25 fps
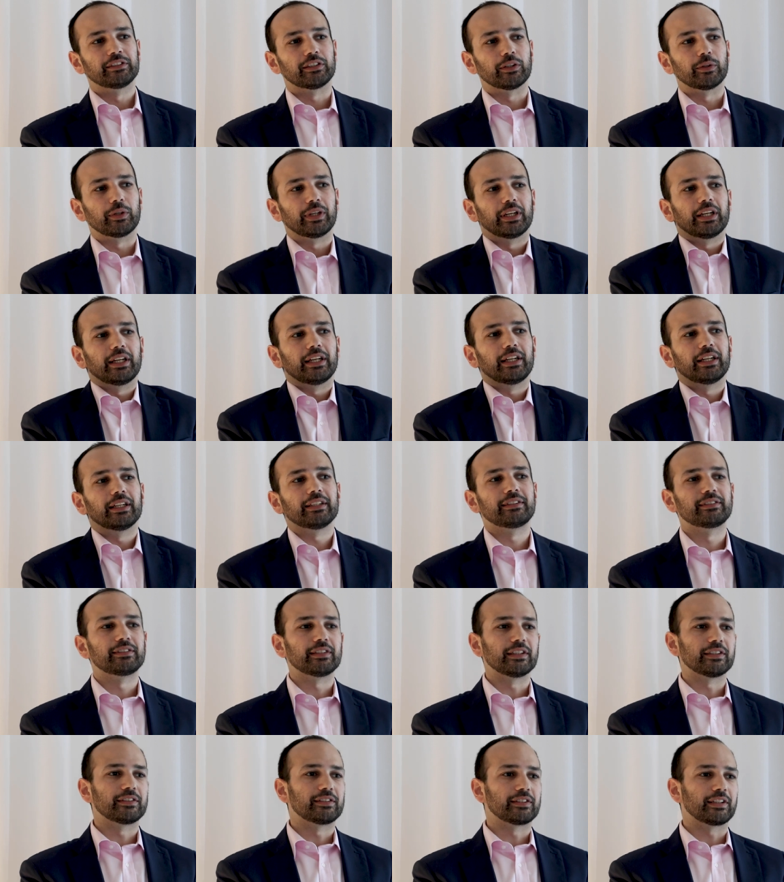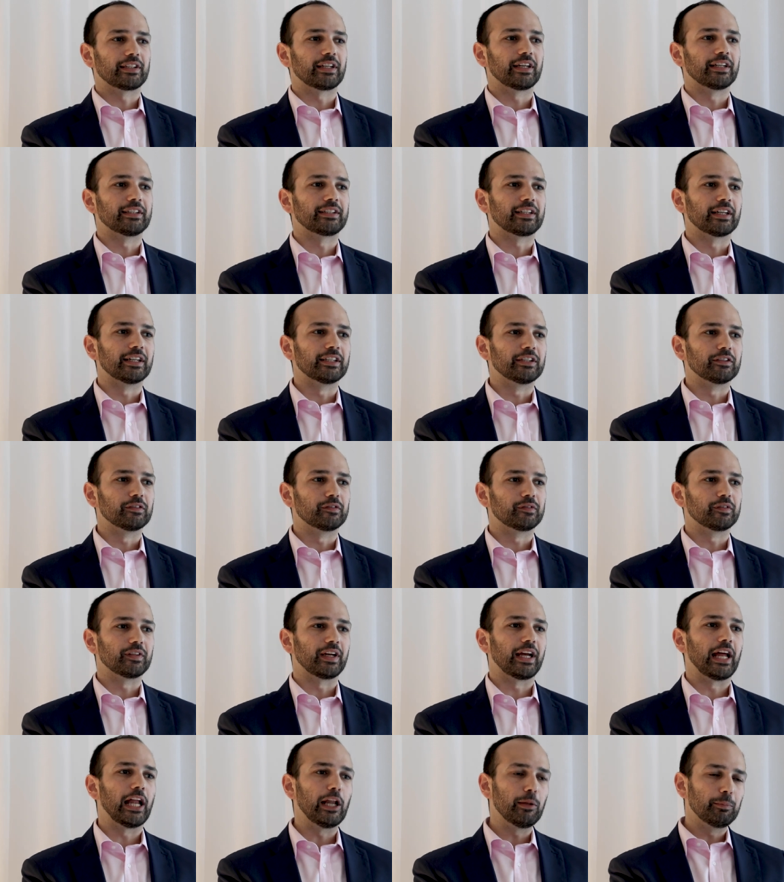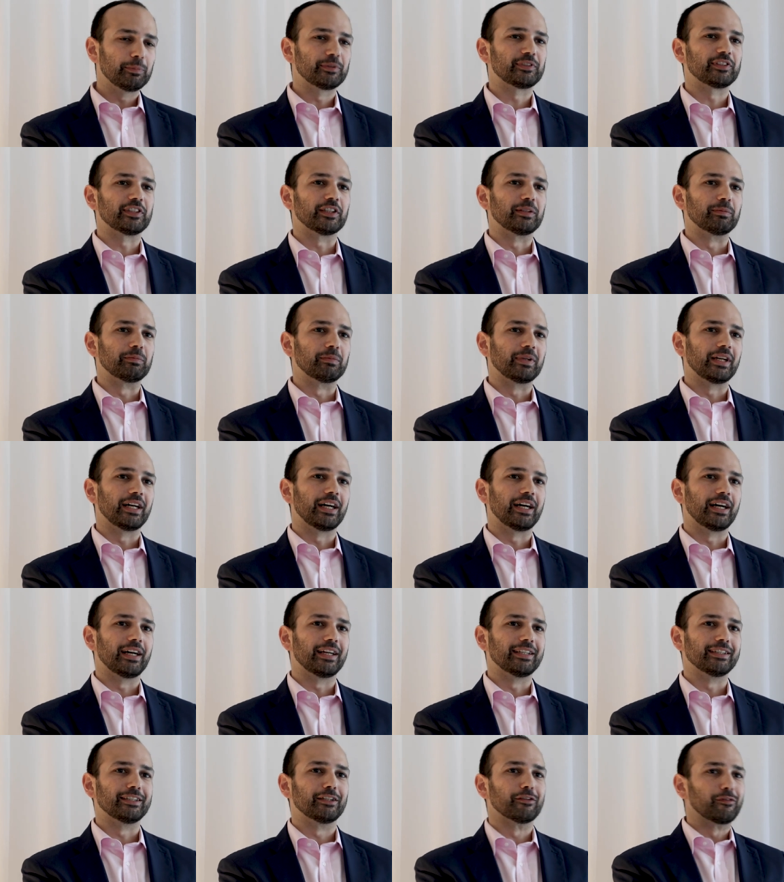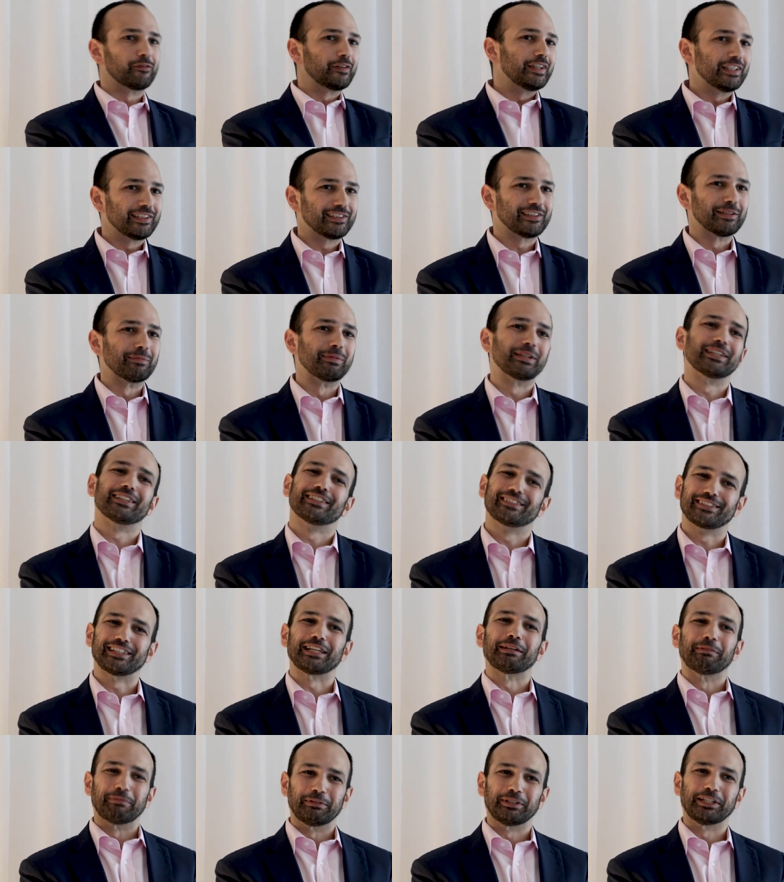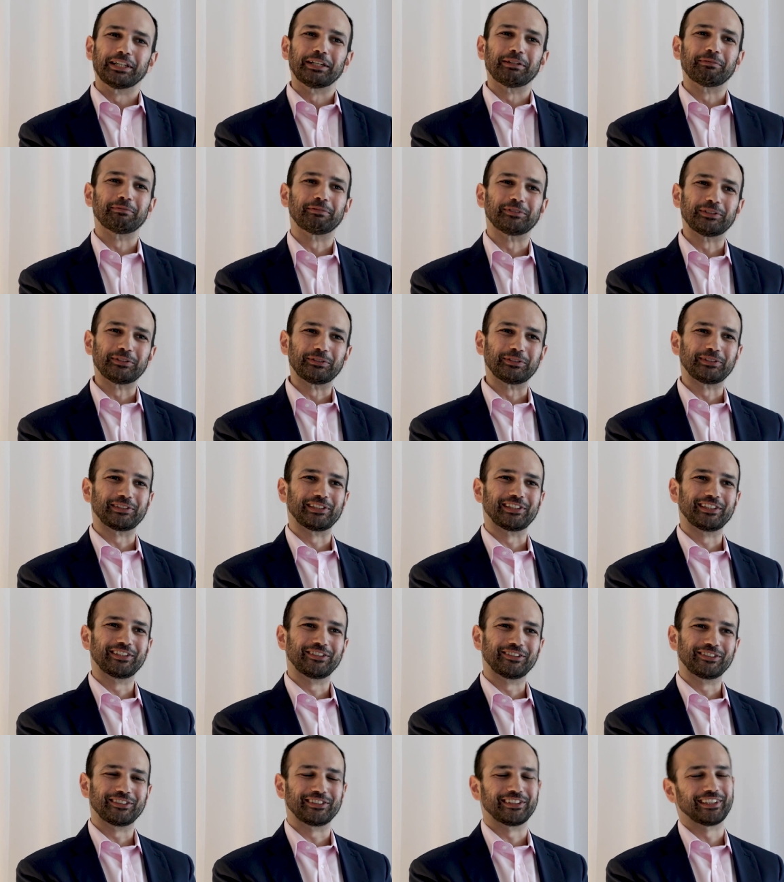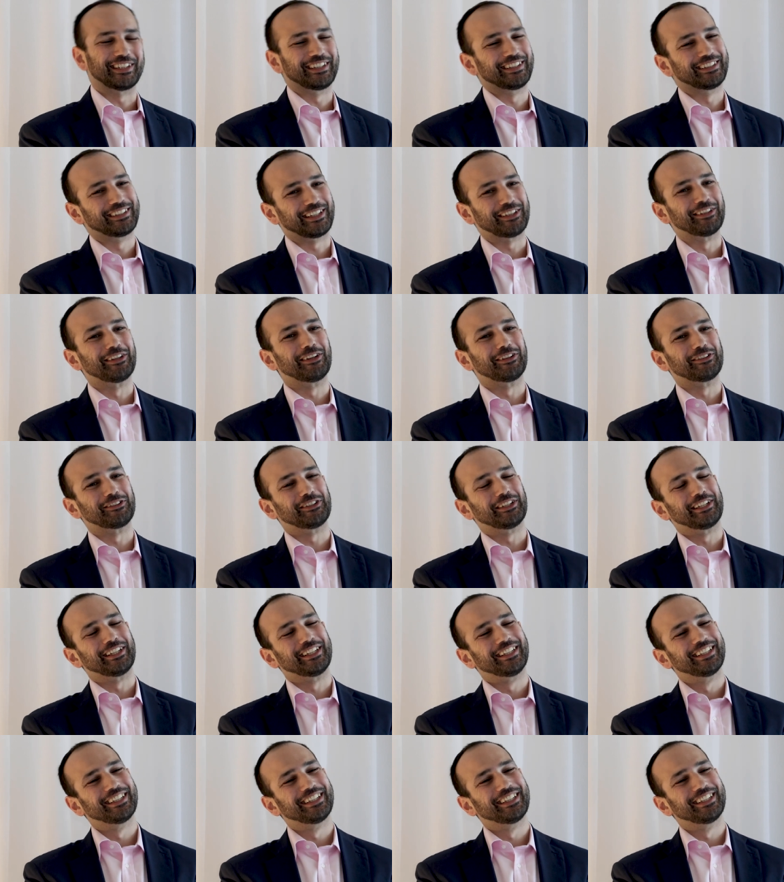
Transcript: So it's it's it kind of helps them and defeats them at the same time. So it's an interesting technology.